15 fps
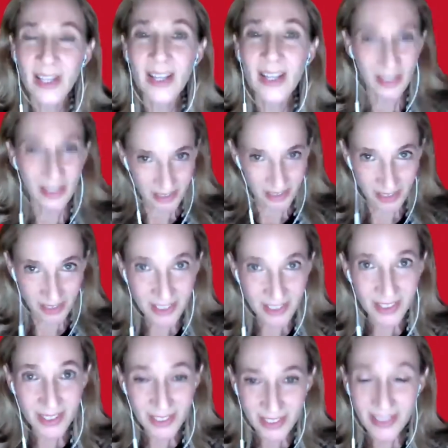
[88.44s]
Since
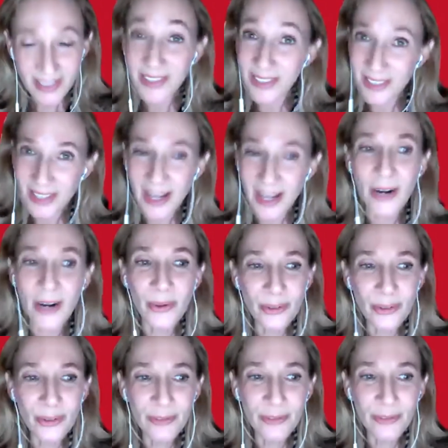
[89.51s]
this is our
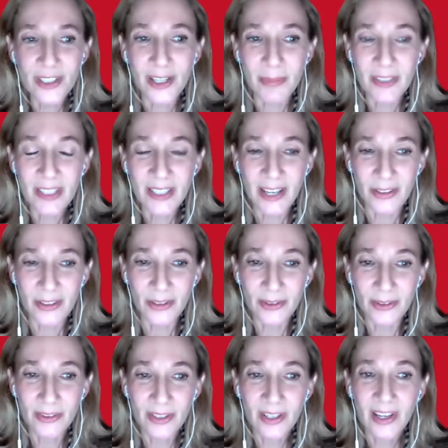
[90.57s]
first time together,
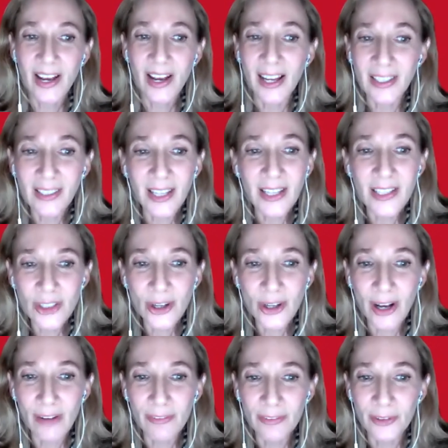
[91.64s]
I'd like to
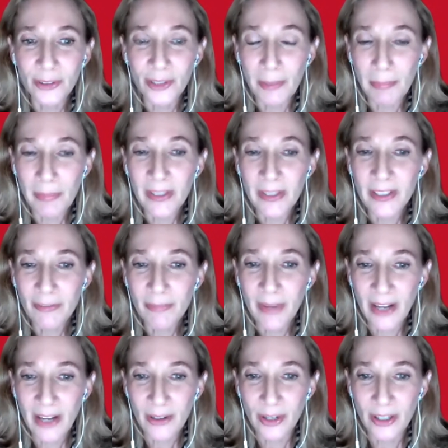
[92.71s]
offer a bit of
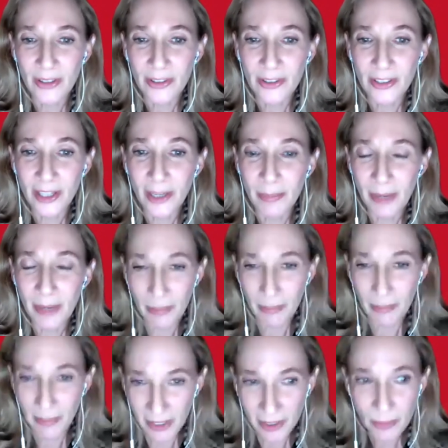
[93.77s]
background about my
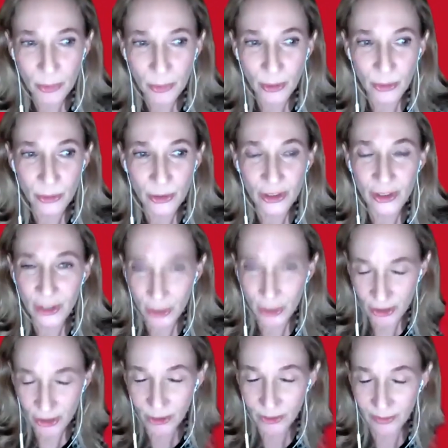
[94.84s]
approach to
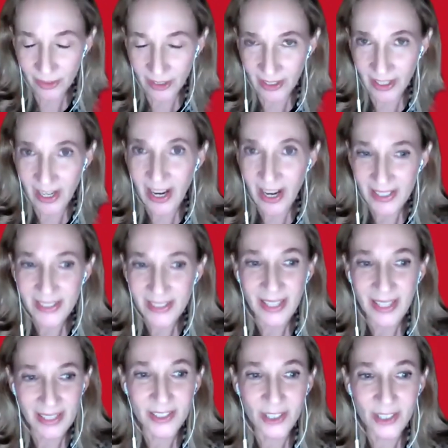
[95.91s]
serving as
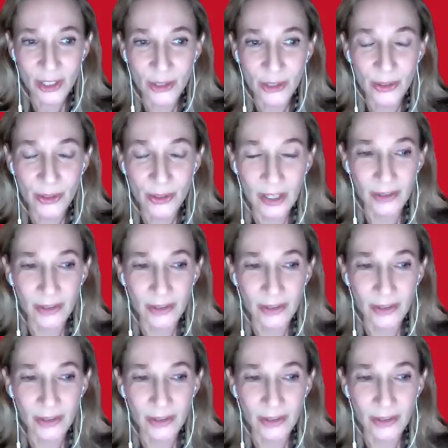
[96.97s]
guest curator.